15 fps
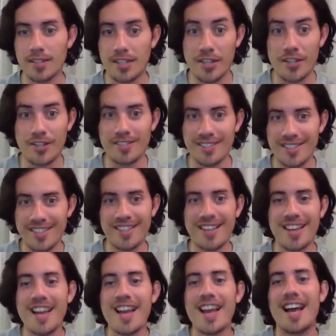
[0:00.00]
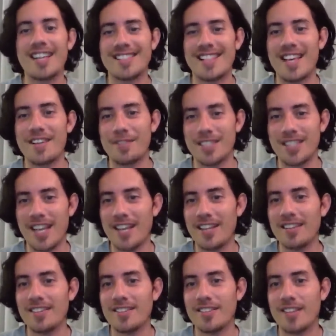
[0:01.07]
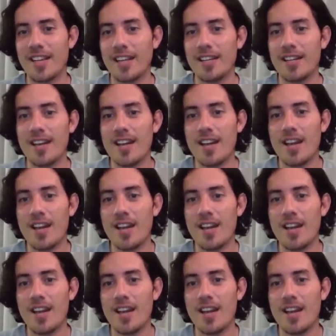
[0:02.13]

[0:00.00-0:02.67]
here as every day, okay?